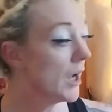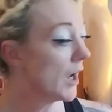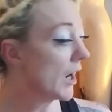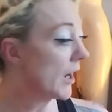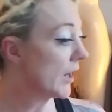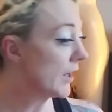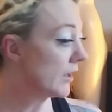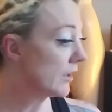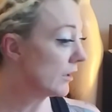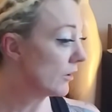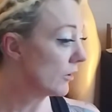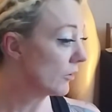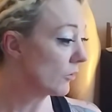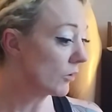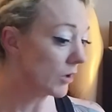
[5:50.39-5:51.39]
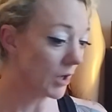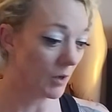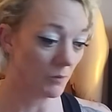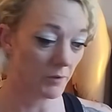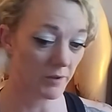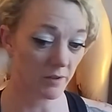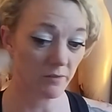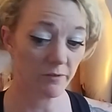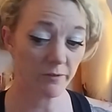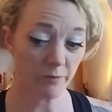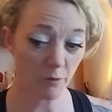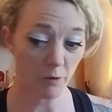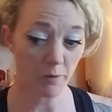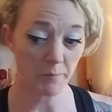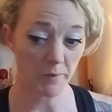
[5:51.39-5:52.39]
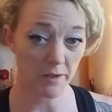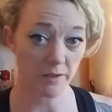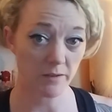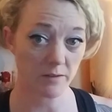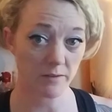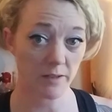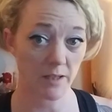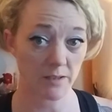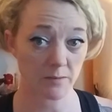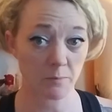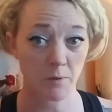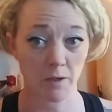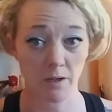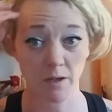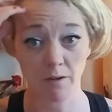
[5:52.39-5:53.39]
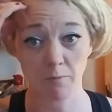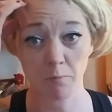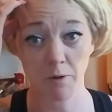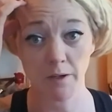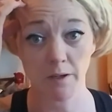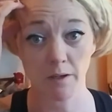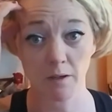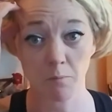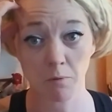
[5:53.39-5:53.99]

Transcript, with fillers: I got within four minutes last Monday of breaking a